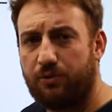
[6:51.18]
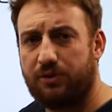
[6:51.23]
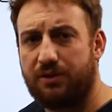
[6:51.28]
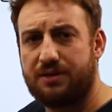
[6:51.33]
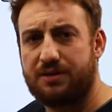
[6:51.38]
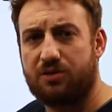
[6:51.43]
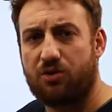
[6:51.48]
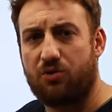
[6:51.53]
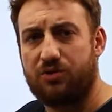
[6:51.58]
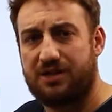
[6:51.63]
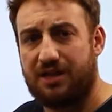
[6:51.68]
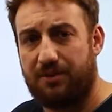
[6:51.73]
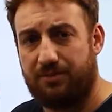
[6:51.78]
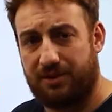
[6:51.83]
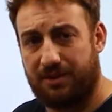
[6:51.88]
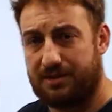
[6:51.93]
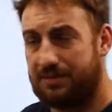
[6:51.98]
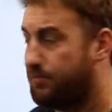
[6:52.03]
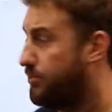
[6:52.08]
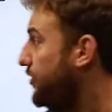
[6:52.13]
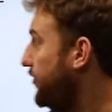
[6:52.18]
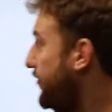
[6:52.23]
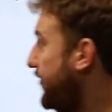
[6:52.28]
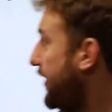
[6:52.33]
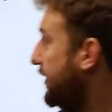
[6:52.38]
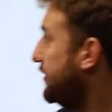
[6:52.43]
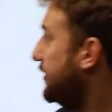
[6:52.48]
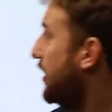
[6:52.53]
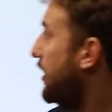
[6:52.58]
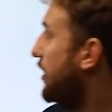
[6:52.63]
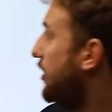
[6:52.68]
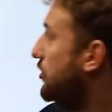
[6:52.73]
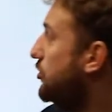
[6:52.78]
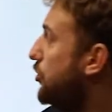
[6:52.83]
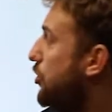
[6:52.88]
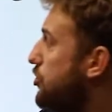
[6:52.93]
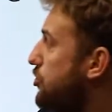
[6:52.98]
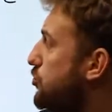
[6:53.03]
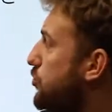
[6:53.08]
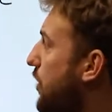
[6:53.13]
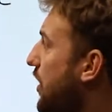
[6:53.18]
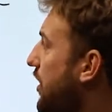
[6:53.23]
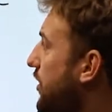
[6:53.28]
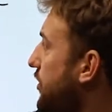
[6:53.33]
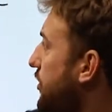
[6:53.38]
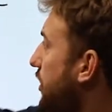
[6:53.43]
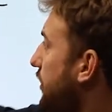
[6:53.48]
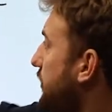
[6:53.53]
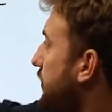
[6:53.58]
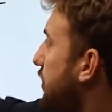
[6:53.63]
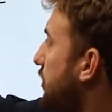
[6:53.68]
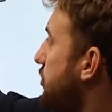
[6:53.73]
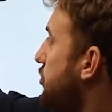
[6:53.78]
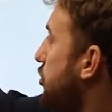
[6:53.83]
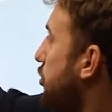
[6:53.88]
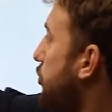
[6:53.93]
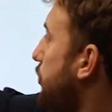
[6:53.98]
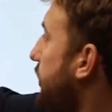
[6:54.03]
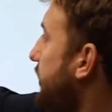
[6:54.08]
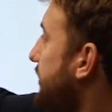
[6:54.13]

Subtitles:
with this concept, it's perfect. Those who are not, so we're